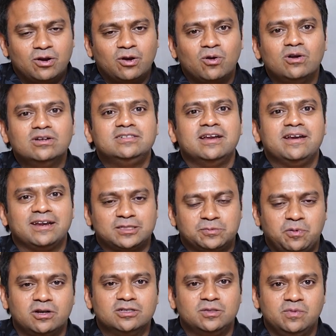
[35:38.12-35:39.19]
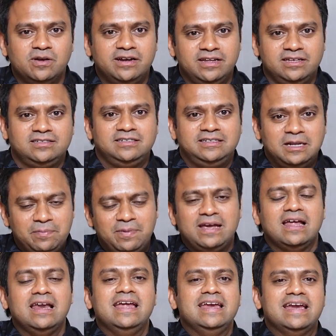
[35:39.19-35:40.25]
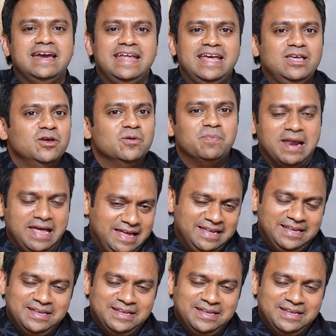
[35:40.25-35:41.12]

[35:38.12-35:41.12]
roles and responsibilities typically in a day you play?